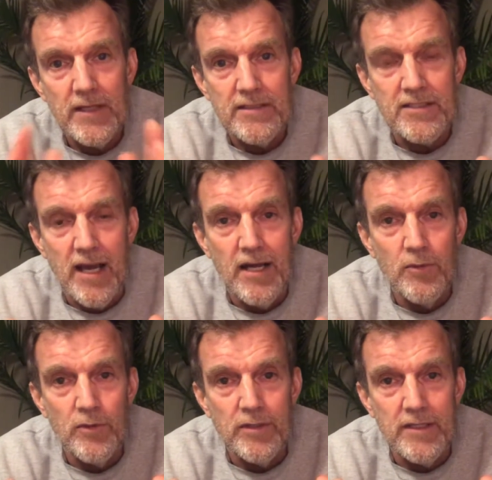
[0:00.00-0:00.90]

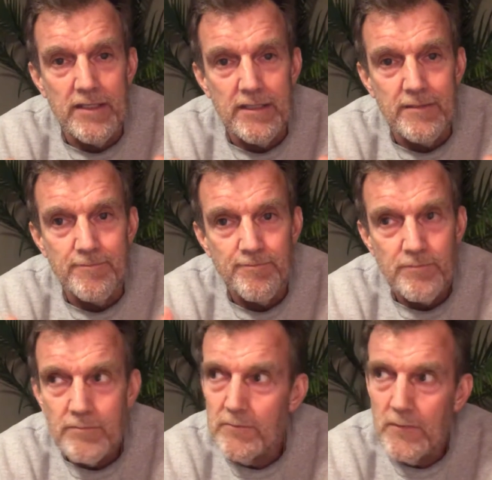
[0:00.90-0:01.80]
Scott with,
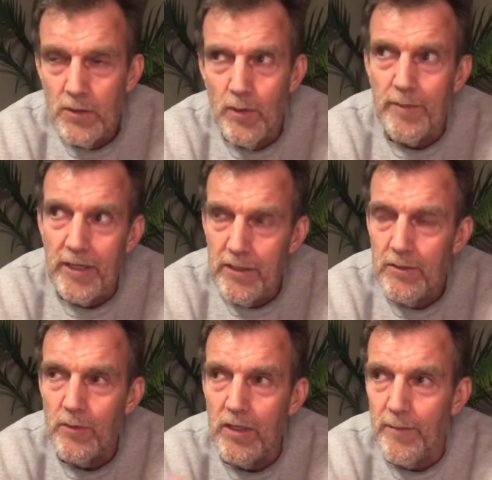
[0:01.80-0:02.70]
who am I?
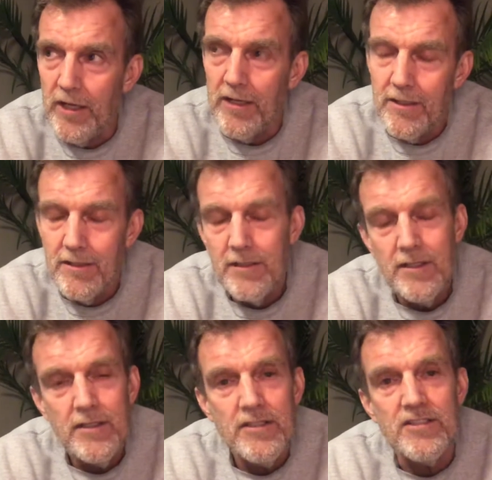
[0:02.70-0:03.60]
Where am I?
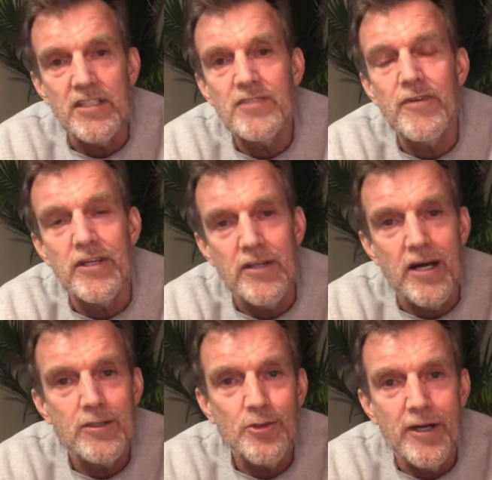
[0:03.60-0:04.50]
6-Figure
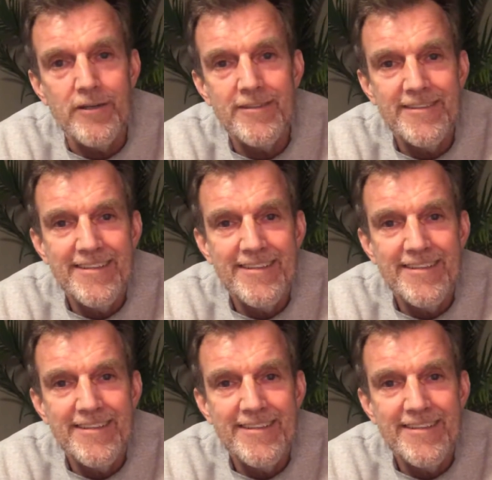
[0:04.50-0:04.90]
Dog Trainer.